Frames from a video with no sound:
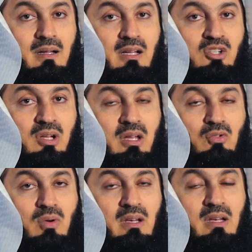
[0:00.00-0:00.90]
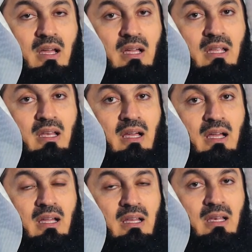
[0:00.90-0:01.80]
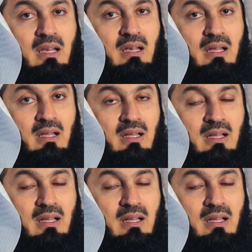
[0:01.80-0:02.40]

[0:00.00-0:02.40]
ashhadu Allah la ilaha illallah